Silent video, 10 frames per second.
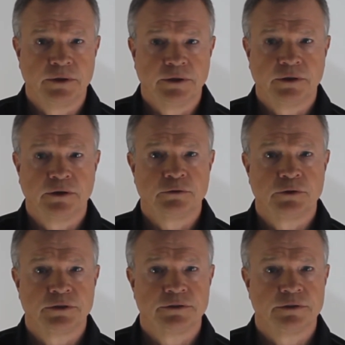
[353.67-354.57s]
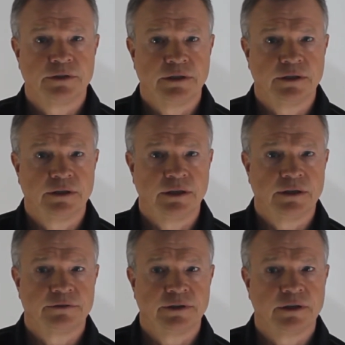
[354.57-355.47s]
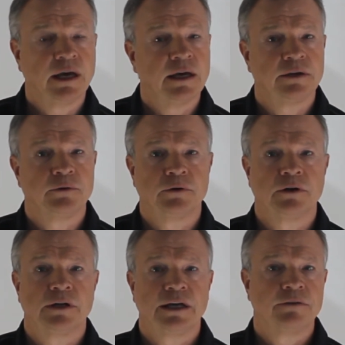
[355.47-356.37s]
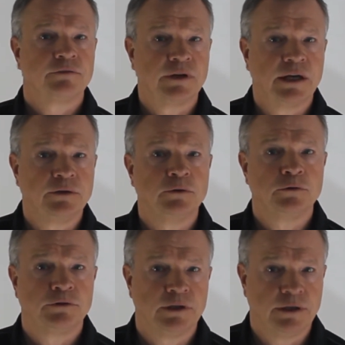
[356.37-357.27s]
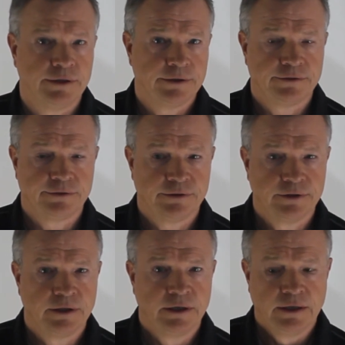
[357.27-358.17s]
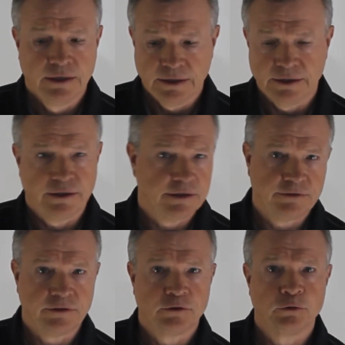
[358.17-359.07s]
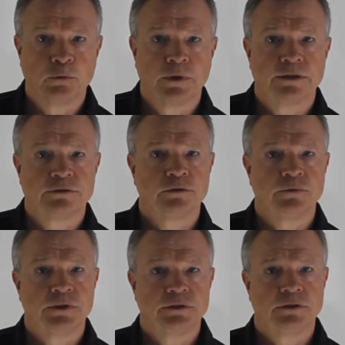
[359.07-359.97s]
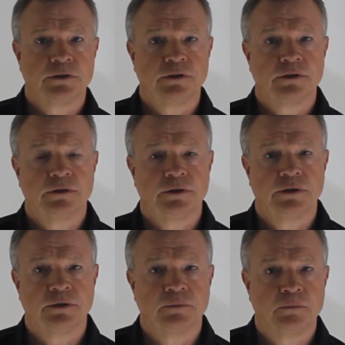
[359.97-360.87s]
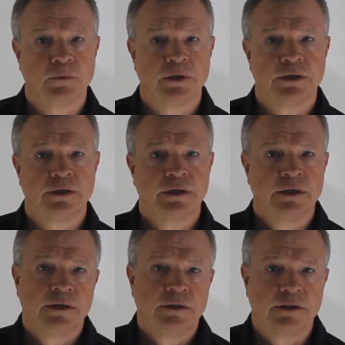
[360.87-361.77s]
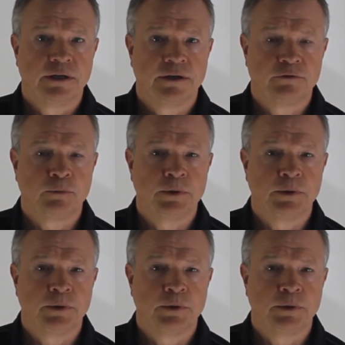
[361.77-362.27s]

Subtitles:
countries they say, hey, you gotta have NUC lights, and that's the two reds over each other, where they have to be